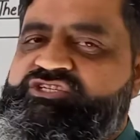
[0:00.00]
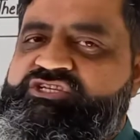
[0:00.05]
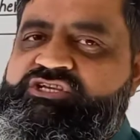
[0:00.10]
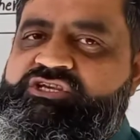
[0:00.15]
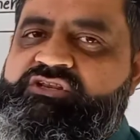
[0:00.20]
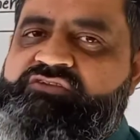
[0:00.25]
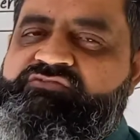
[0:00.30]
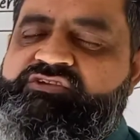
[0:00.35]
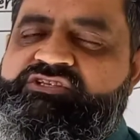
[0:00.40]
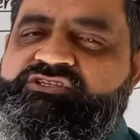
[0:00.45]

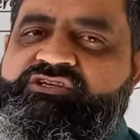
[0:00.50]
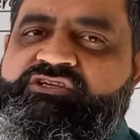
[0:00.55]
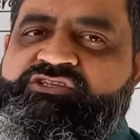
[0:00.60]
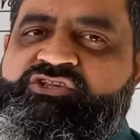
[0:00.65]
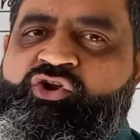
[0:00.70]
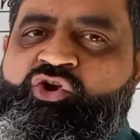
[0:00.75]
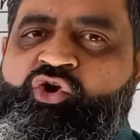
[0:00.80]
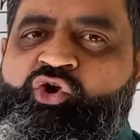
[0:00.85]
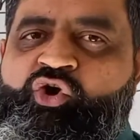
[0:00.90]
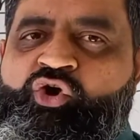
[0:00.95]
gene which
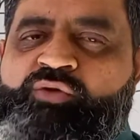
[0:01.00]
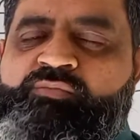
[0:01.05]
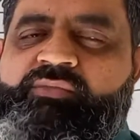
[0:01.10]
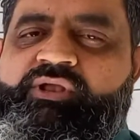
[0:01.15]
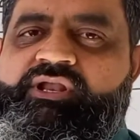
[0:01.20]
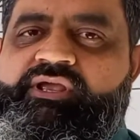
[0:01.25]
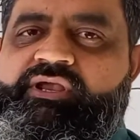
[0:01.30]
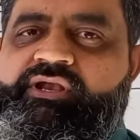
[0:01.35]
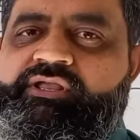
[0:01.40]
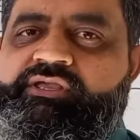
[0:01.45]
is
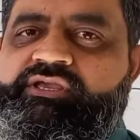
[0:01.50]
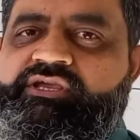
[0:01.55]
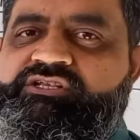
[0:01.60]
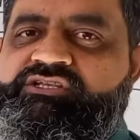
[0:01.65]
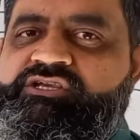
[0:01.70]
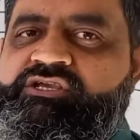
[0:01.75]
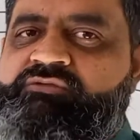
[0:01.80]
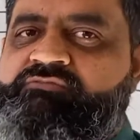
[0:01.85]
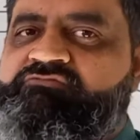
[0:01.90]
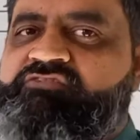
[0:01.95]
normal ADA
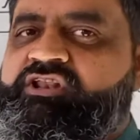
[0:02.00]
gene